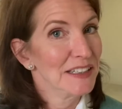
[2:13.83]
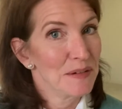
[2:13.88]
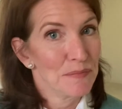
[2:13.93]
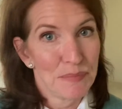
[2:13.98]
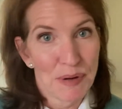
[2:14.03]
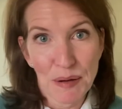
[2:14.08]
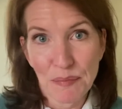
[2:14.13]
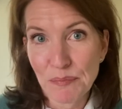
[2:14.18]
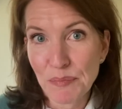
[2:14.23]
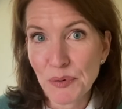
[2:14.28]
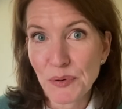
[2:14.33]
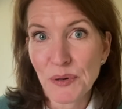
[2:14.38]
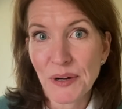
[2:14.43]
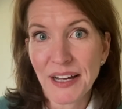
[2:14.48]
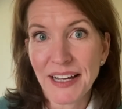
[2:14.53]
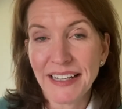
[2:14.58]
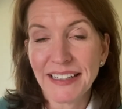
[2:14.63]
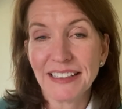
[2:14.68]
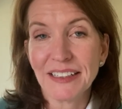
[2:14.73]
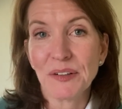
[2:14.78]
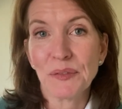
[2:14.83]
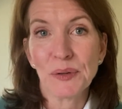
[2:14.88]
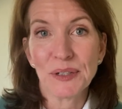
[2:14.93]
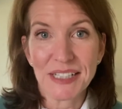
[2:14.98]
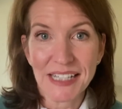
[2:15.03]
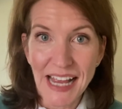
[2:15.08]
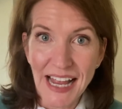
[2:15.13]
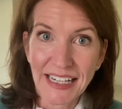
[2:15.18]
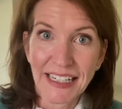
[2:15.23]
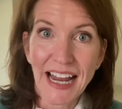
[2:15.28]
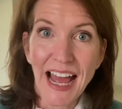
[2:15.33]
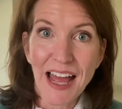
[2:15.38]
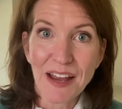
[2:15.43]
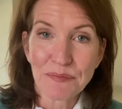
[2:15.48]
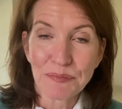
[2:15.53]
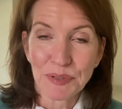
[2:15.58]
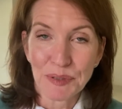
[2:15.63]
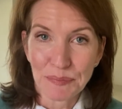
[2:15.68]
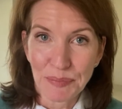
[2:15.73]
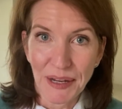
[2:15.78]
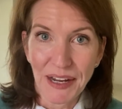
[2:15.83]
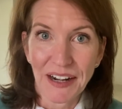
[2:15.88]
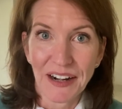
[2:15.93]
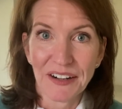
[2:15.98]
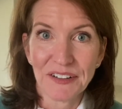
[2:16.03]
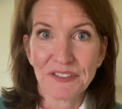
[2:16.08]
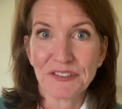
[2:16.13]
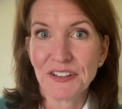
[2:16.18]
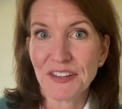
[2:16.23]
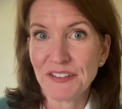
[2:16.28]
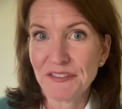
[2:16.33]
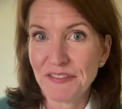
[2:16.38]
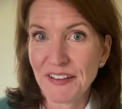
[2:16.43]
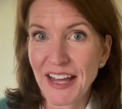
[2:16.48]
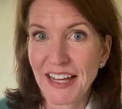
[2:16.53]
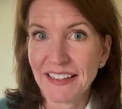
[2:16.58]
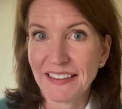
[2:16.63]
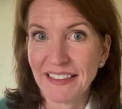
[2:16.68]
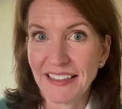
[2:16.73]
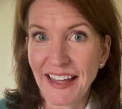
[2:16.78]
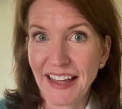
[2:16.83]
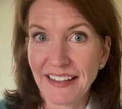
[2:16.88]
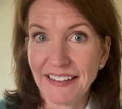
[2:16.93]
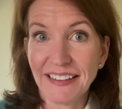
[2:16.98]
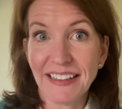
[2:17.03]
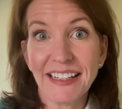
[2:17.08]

But boy, was I not prepared for the fact that